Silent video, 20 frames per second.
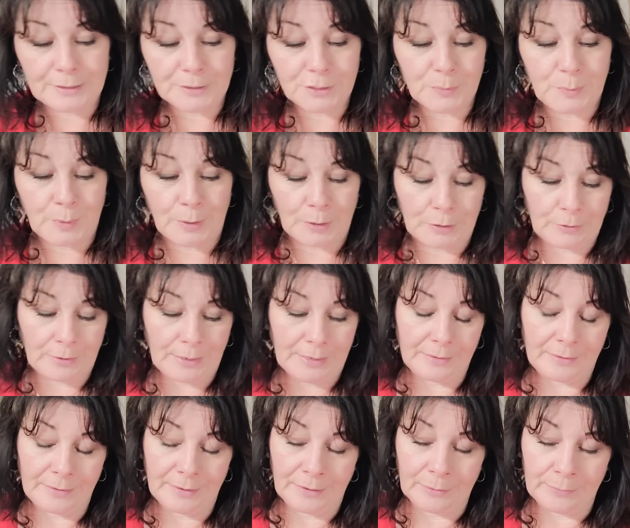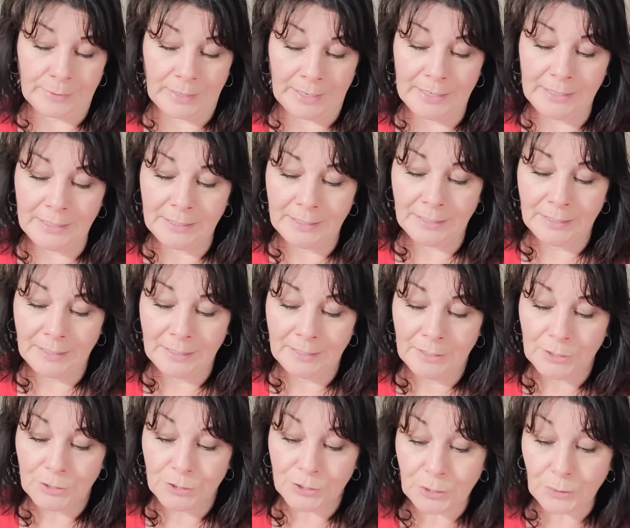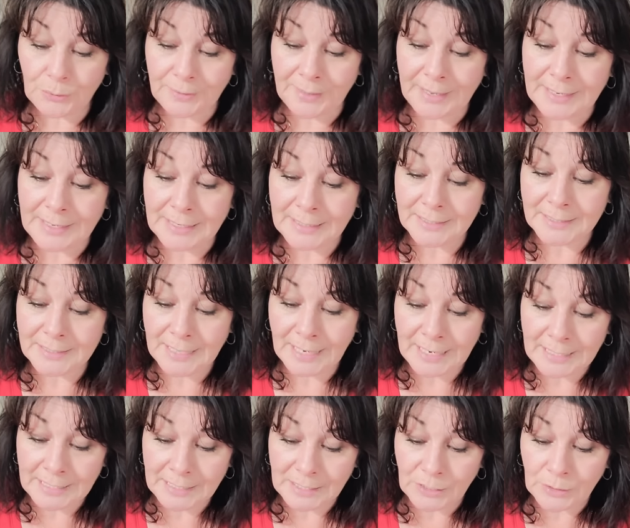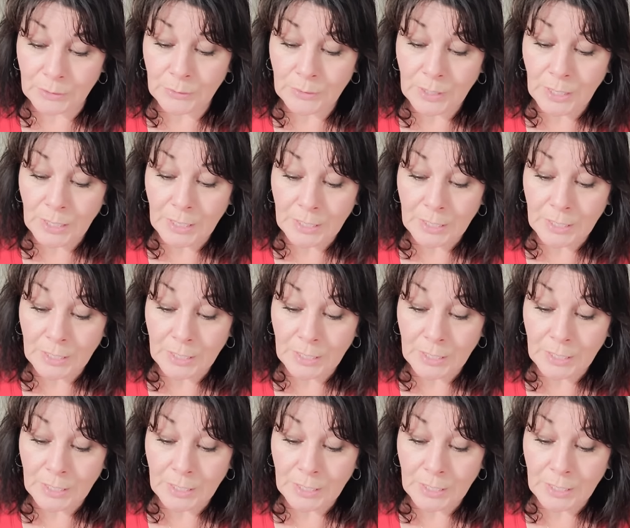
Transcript: spark right there, right? So they can take you